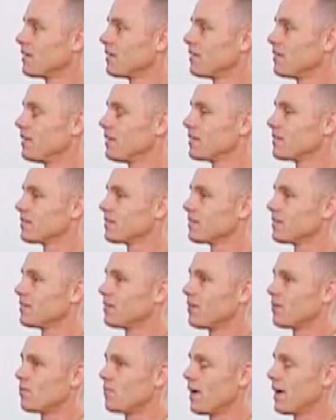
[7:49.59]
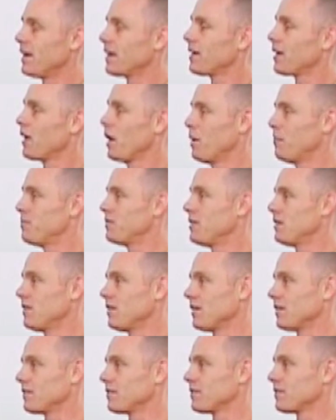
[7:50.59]
This awake
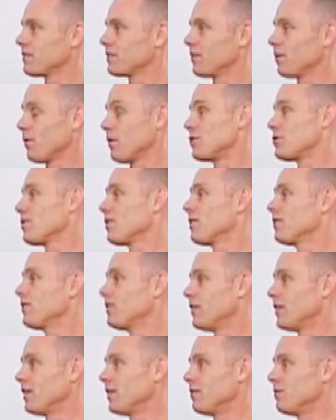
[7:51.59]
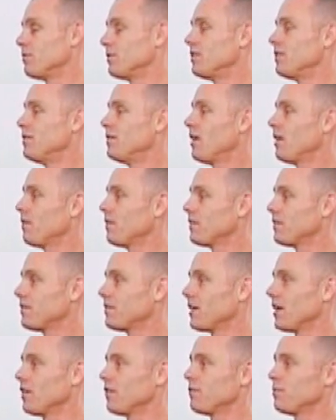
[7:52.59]
emptiness or eternity would know
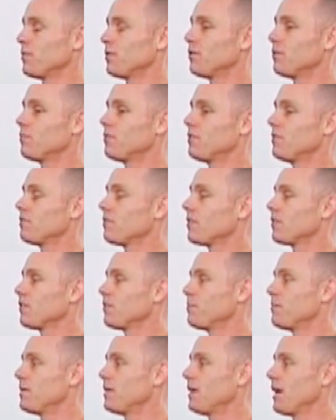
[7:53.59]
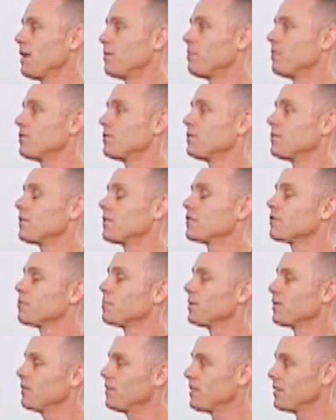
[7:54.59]
itself, but it wouldn't really be able to
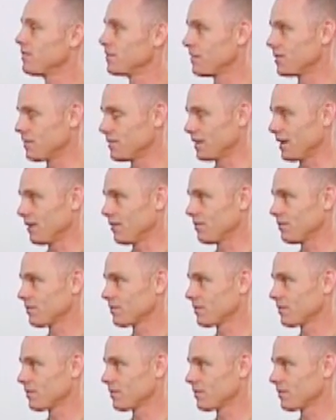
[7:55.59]
experience itself.